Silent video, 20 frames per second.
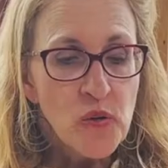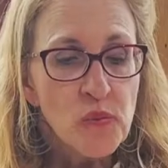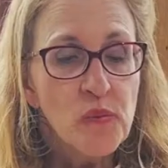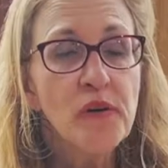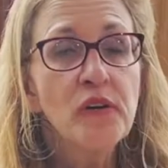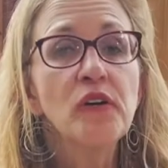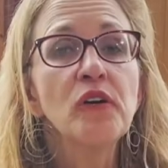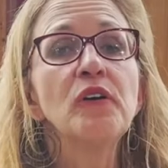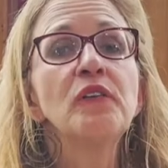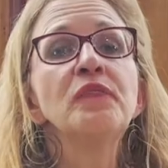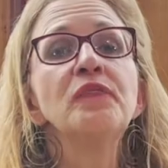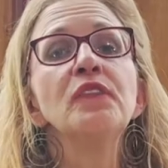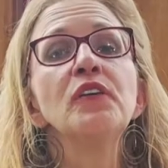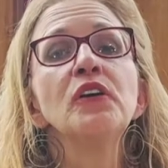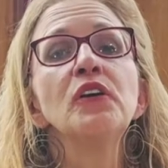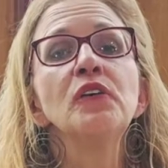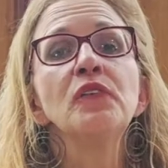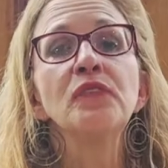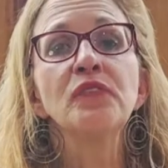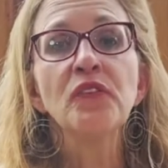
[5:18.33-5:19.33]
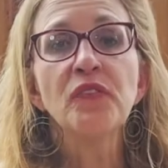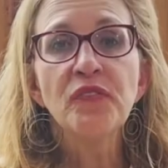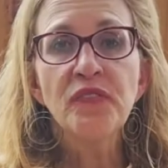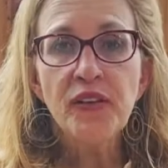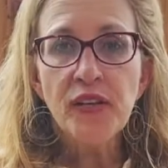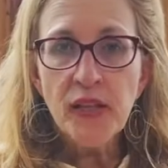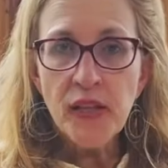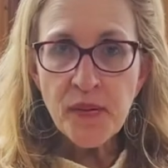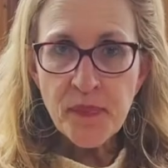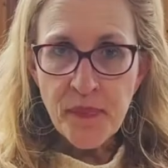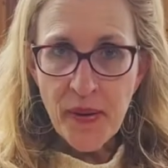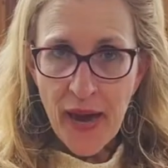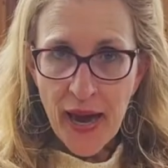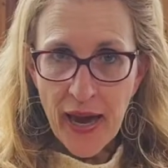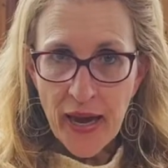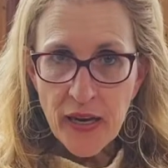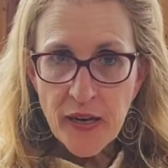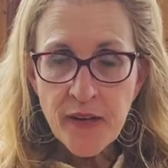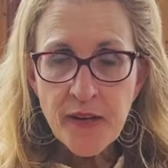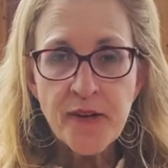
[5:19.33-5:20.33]
Well, good for you for feeling
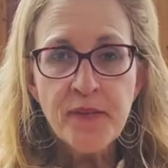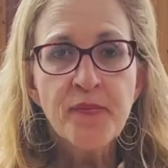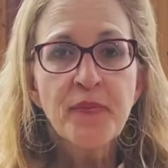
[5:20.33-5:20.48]
bad.